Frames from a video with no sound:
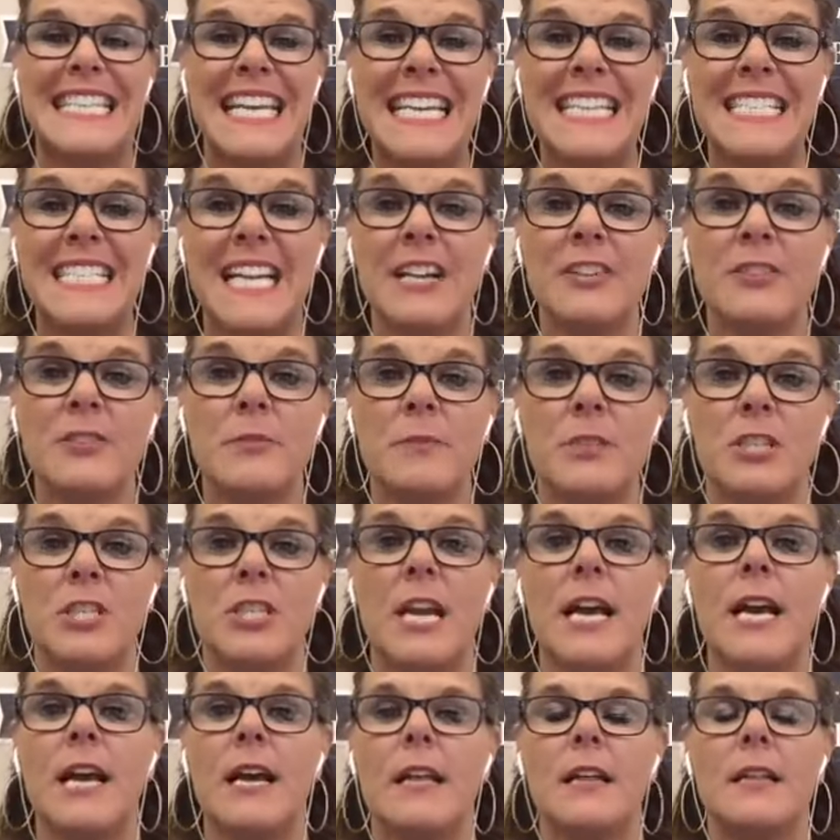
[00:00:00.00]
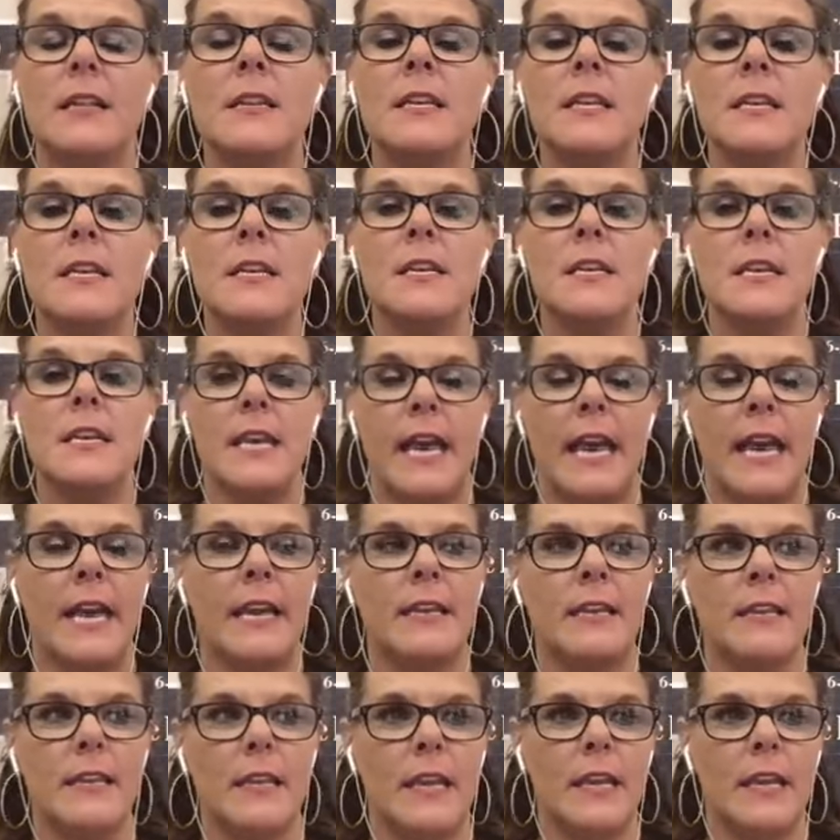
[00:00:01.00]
And Dr. Michelle and,